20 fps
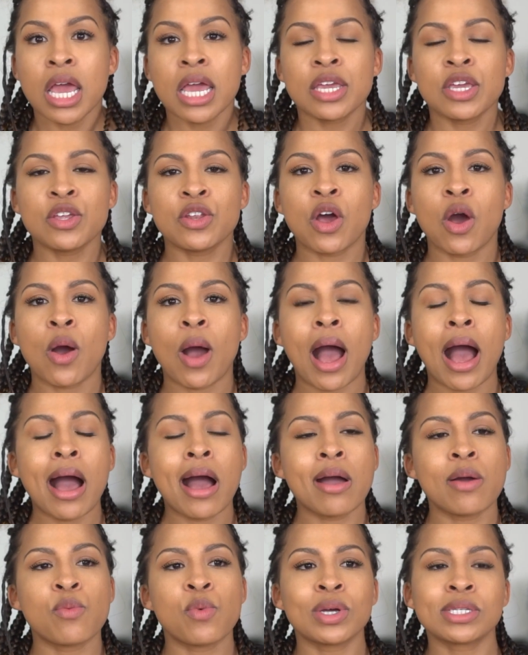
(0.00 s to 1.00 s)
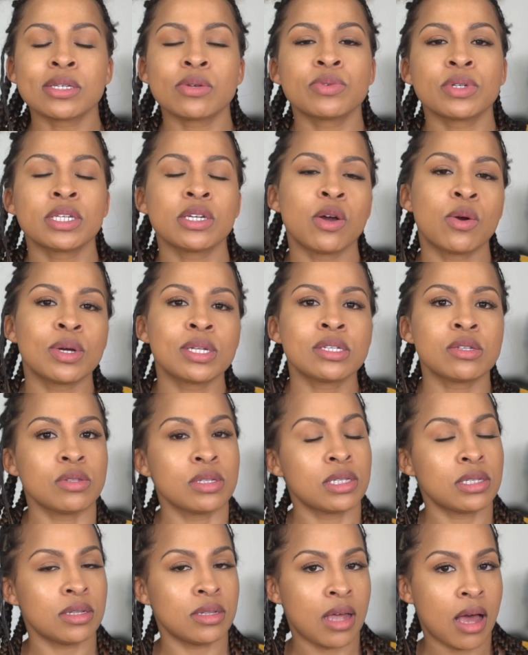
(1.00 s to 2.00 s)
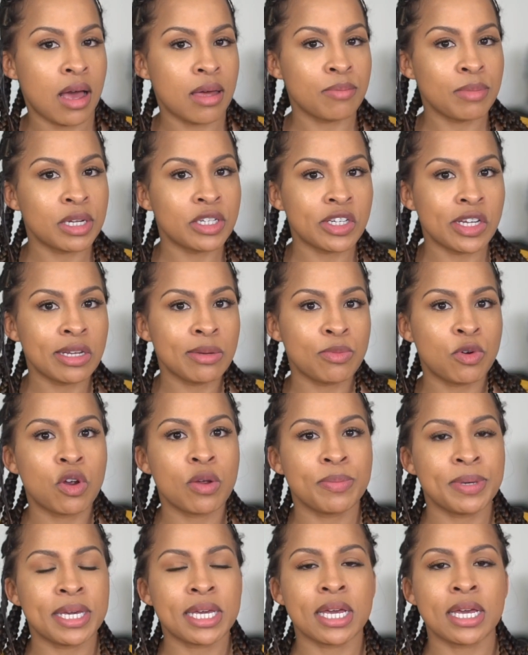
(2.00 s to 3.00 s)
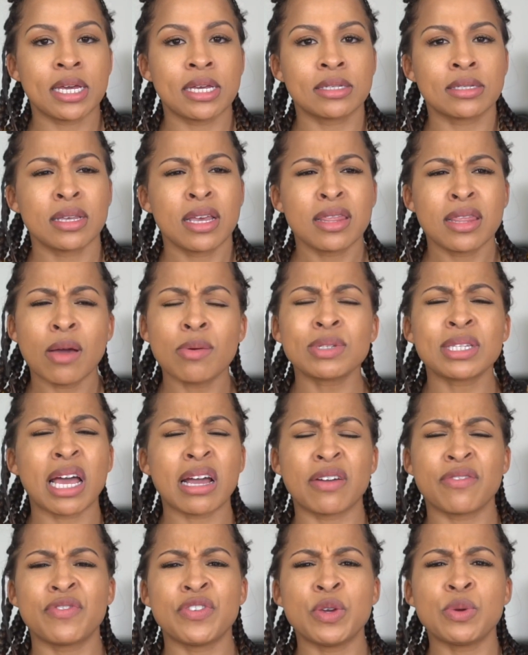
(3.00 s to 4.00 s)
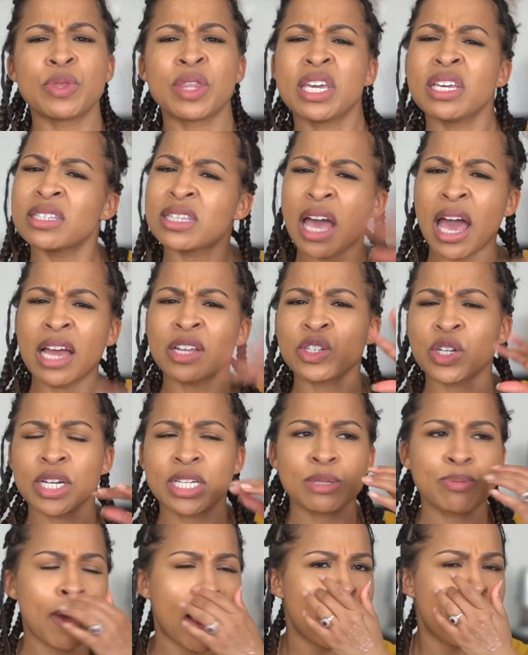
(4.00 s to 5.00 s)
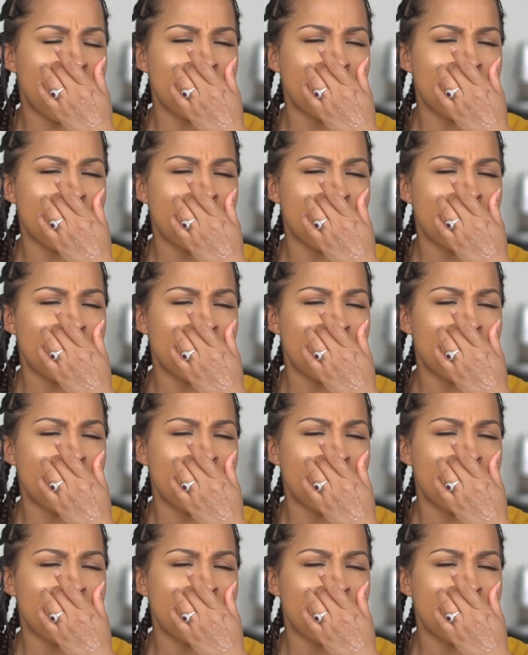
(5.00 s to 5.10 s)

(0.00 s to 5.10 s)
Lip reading: You know, I wasn't really going to the salon much anymore because there was like a few things that had transpired.